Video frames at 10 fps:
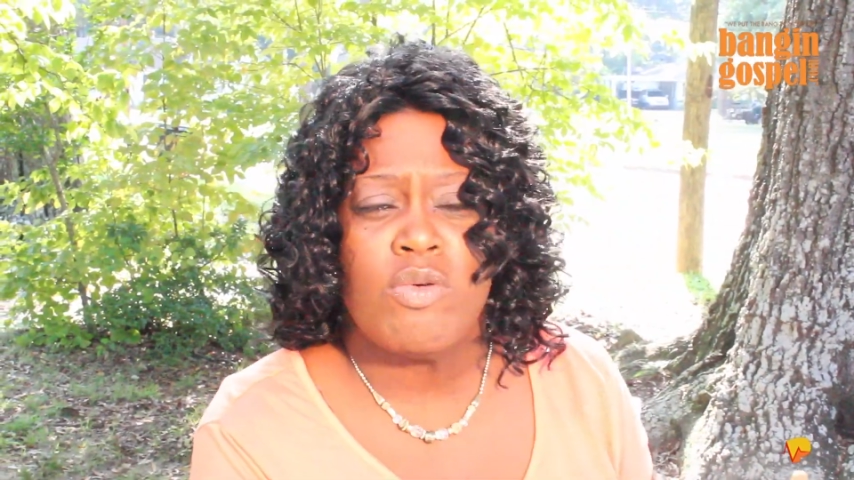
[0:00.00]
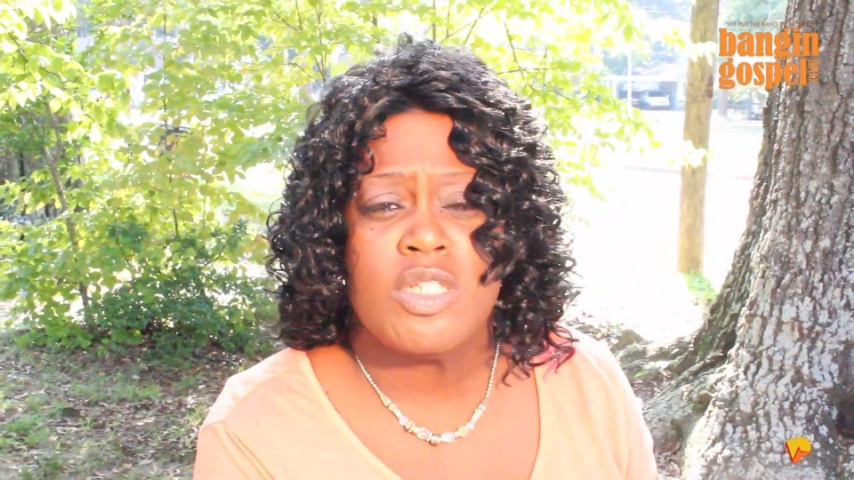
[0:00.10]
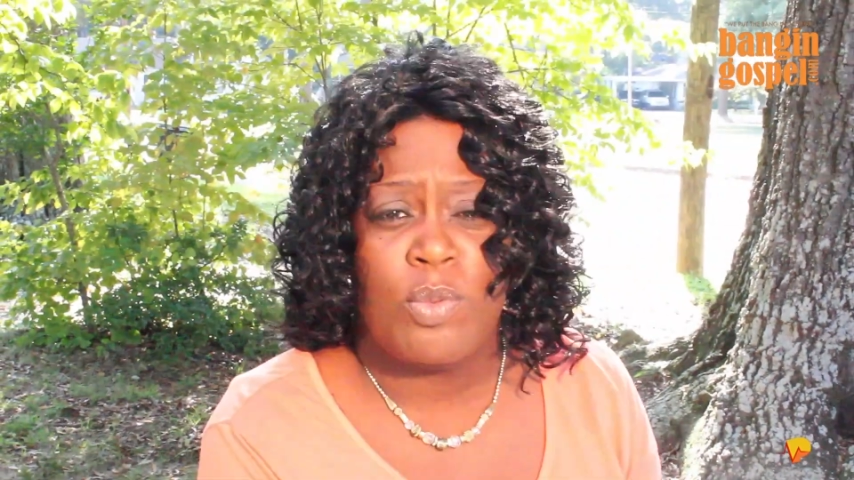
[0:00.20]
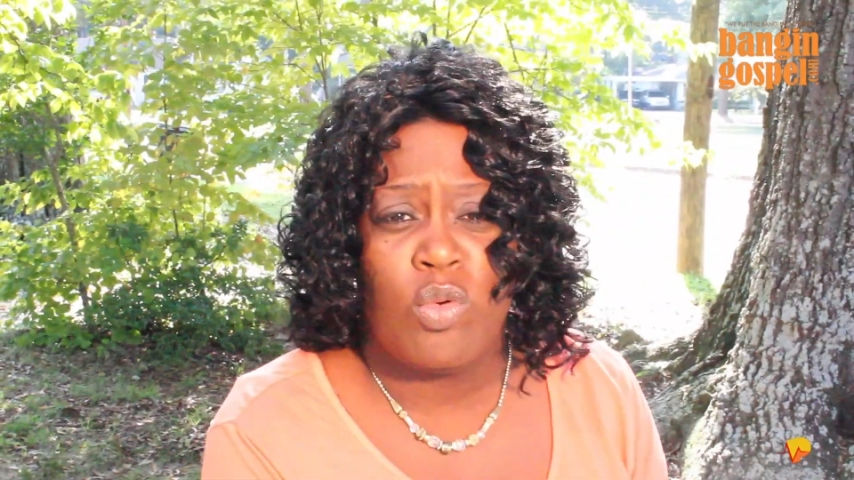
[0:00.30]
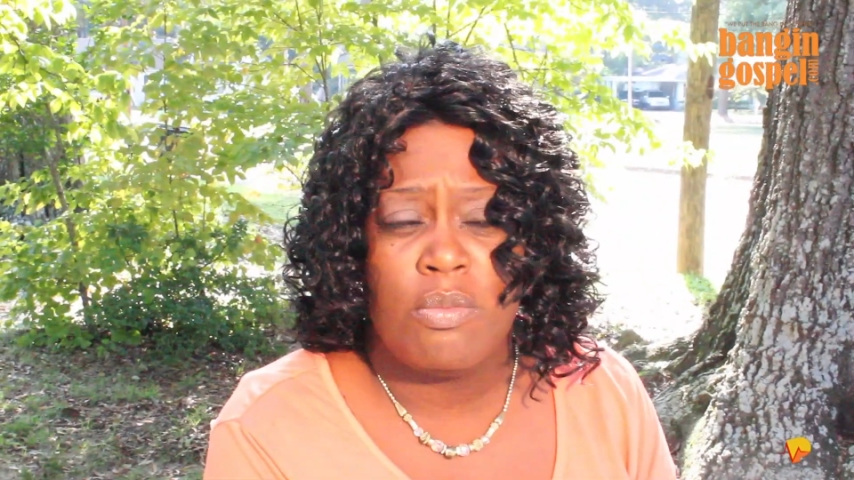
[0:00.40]

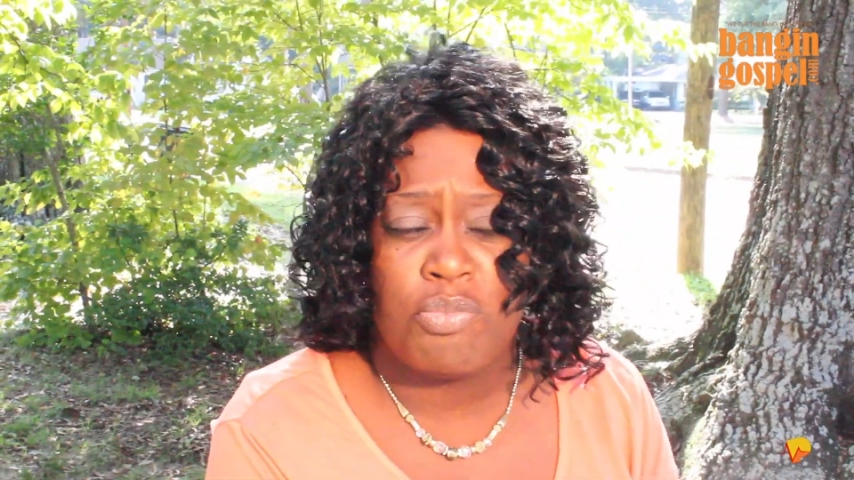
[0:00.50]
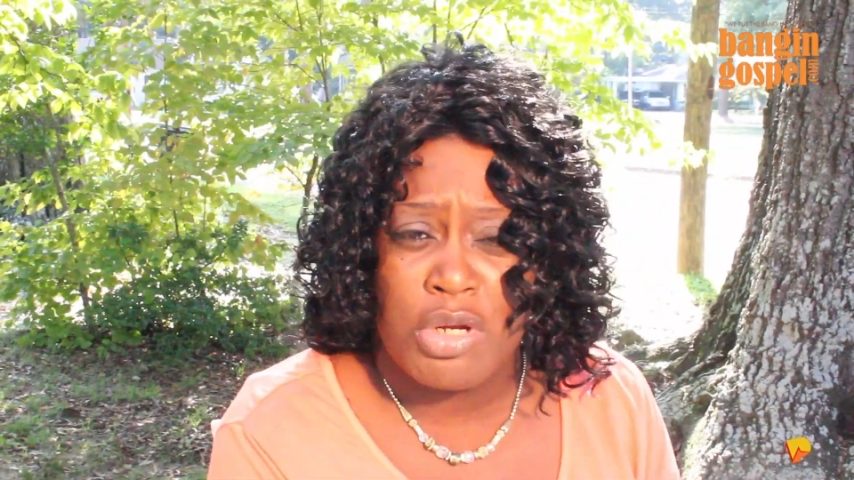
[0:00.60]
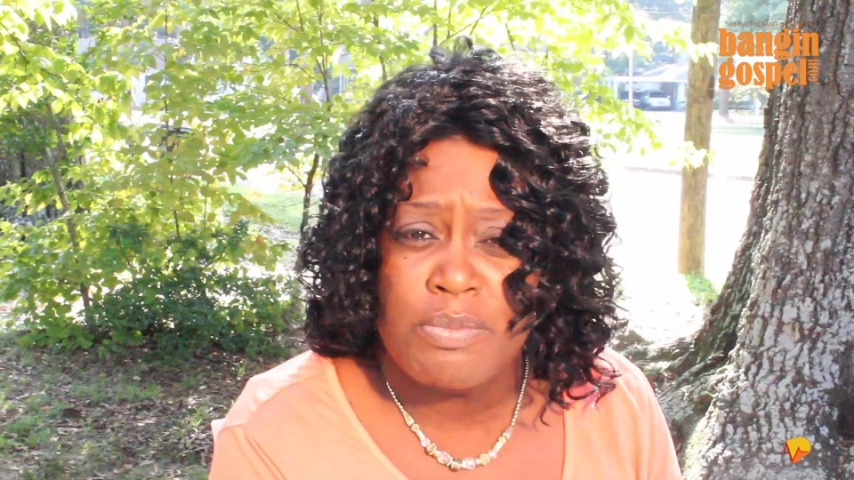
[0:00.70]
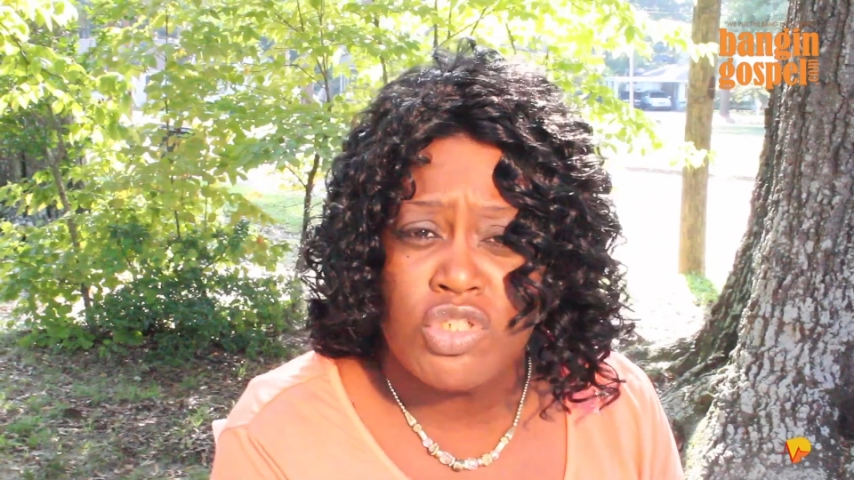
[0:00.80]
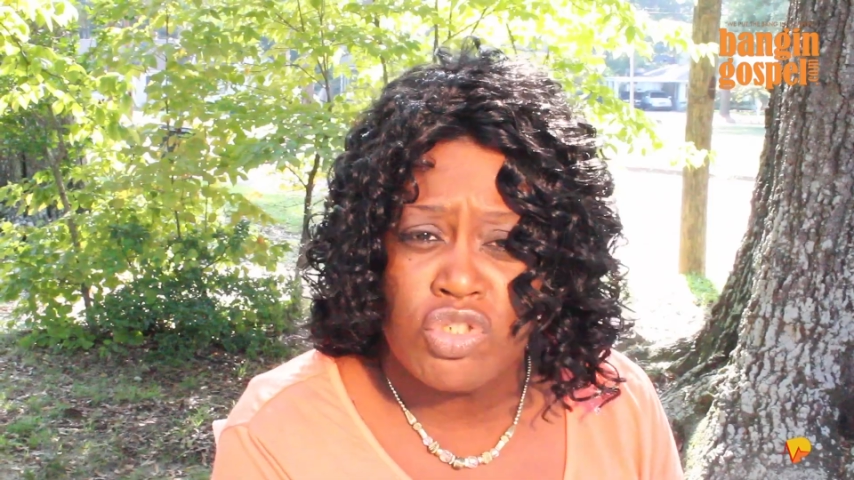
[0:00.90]
was born
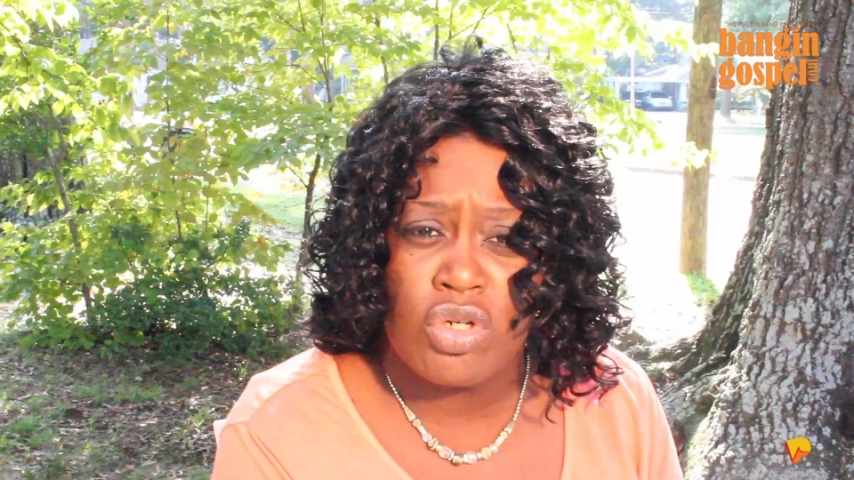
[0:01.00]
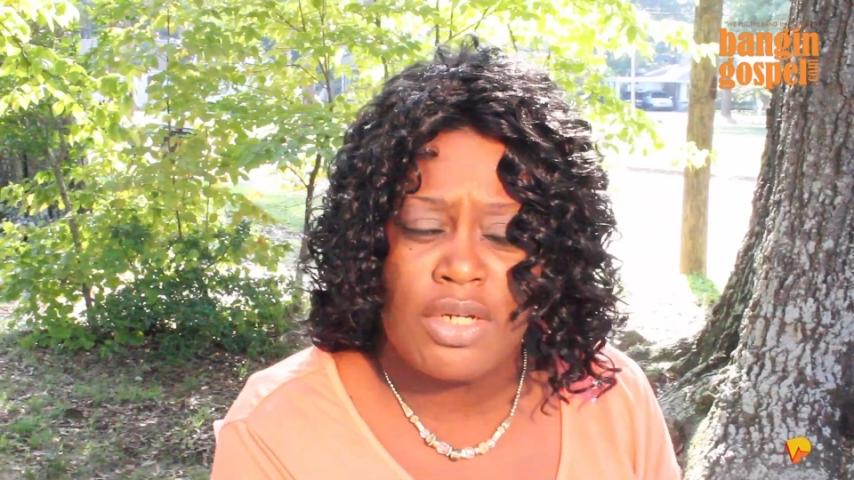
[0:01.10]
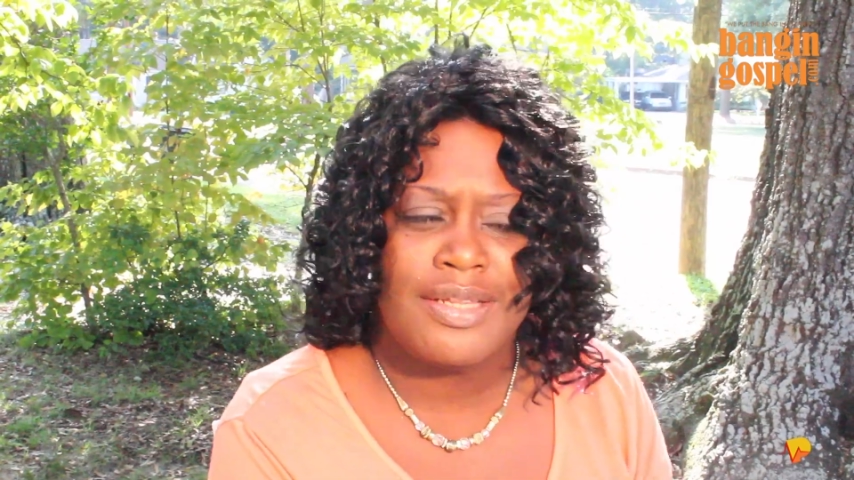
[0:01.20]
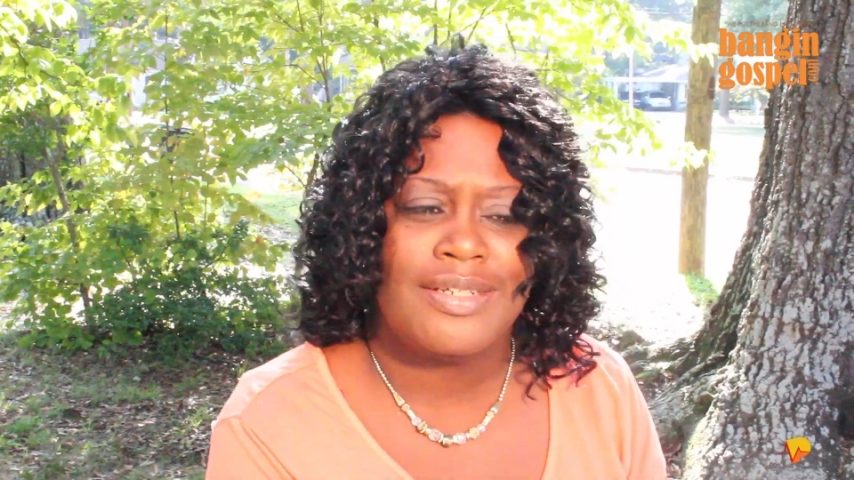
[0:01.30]
prematurely.